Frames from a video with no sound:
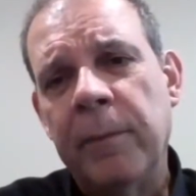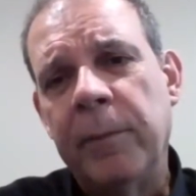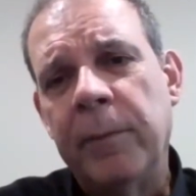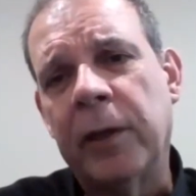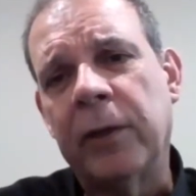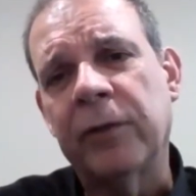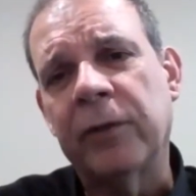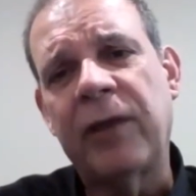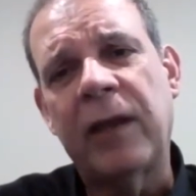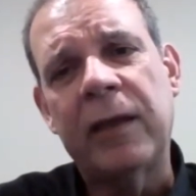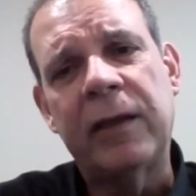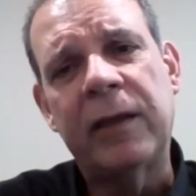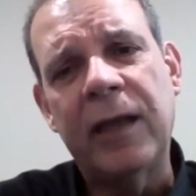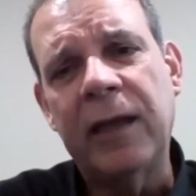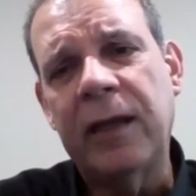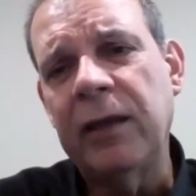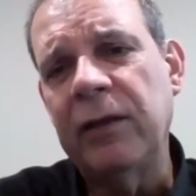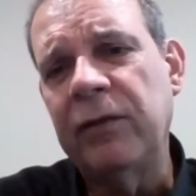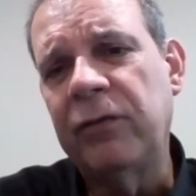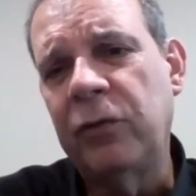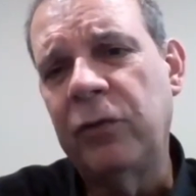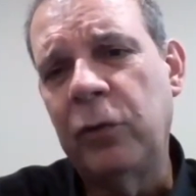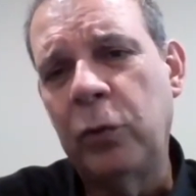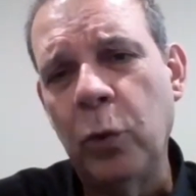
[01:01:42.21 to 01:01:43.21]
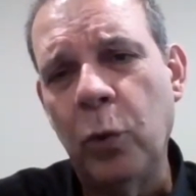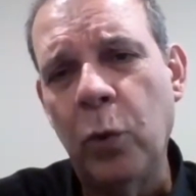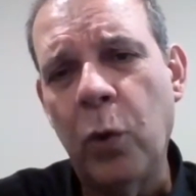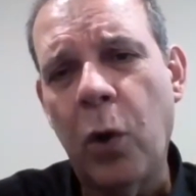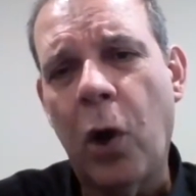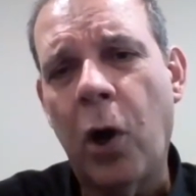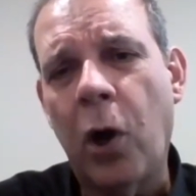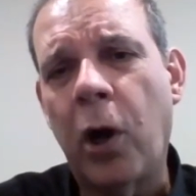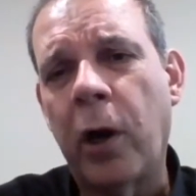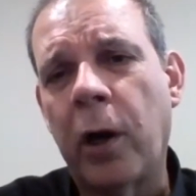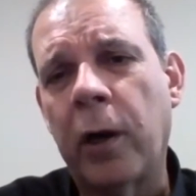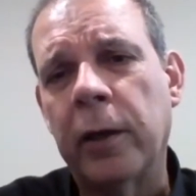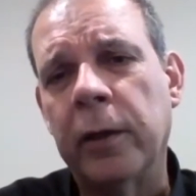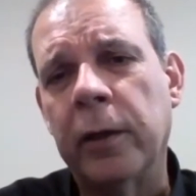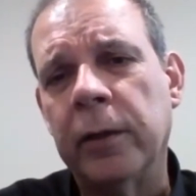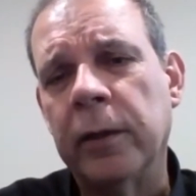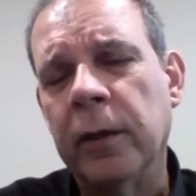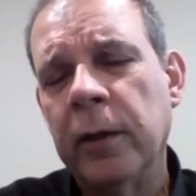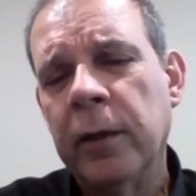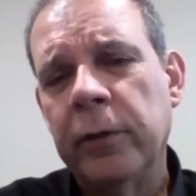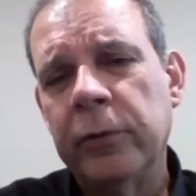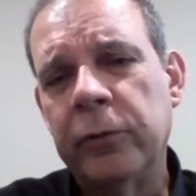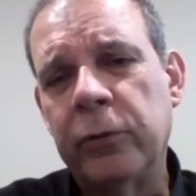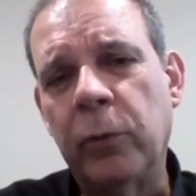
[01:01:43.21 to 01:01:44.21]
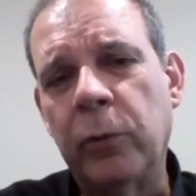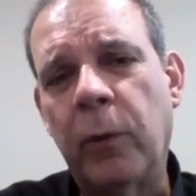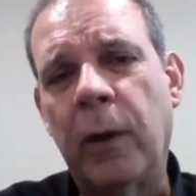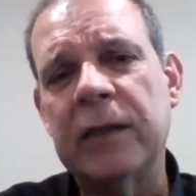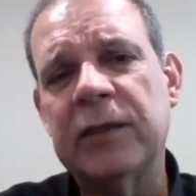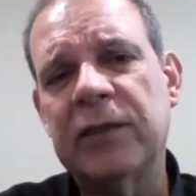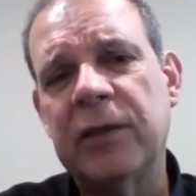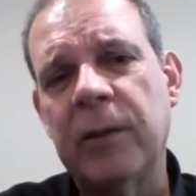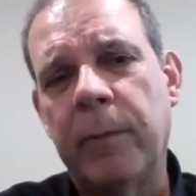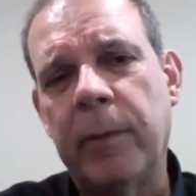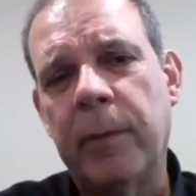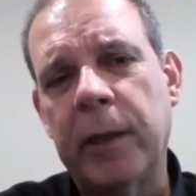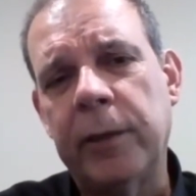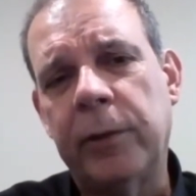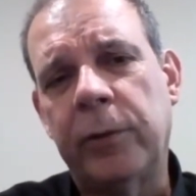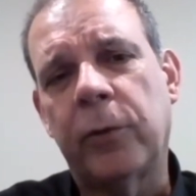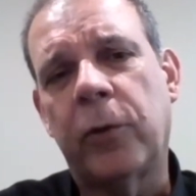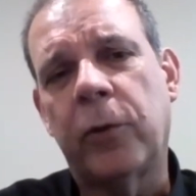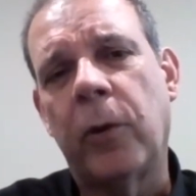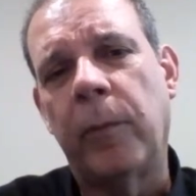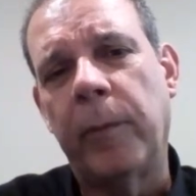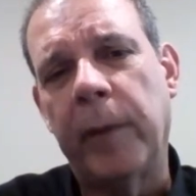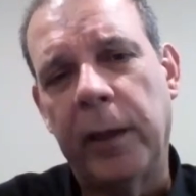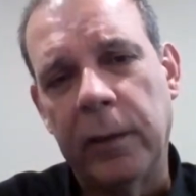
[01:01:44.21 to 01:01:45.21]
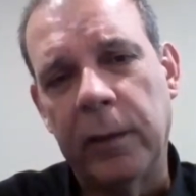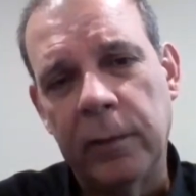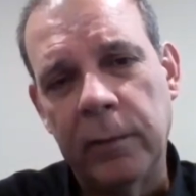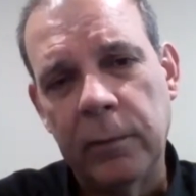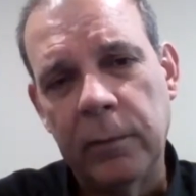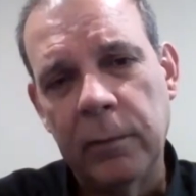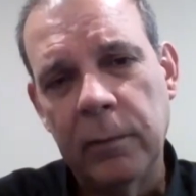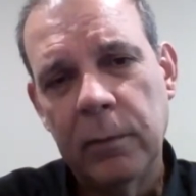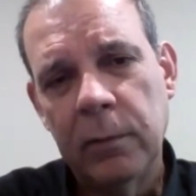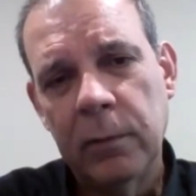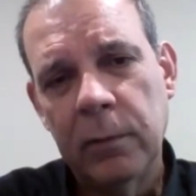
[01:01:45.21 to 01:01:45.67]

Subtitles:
Because I think it's too hard to ask somebody to come in,